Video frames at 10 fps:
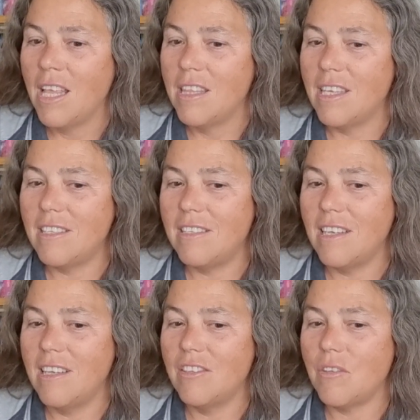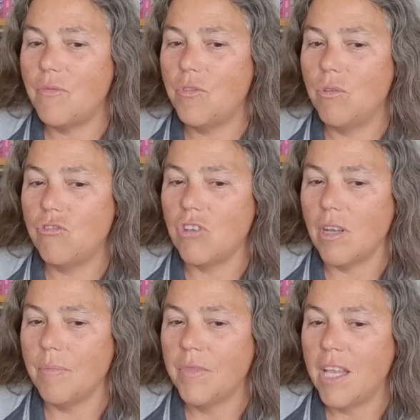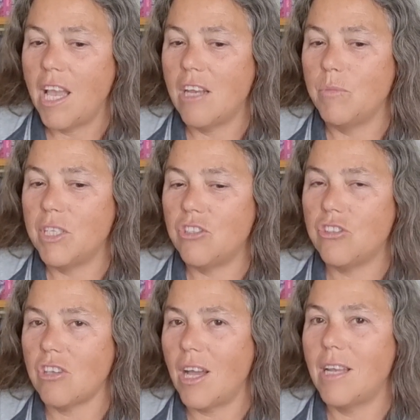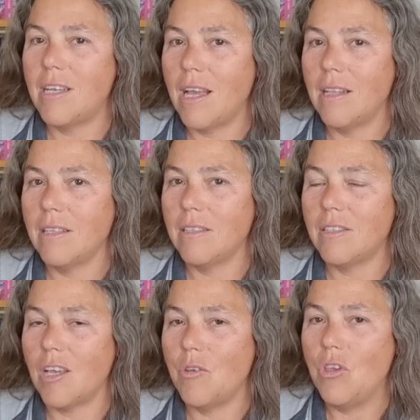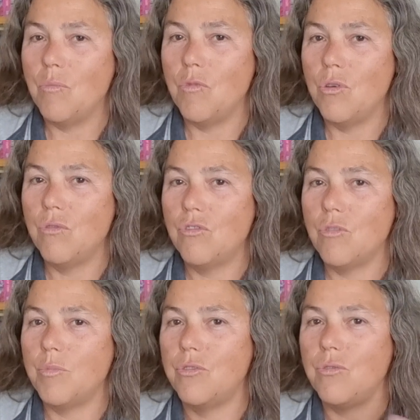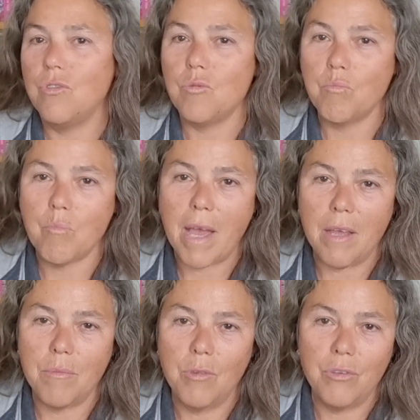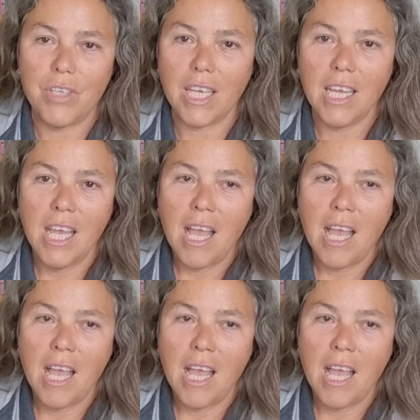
This is a future in which side talents are used to produce music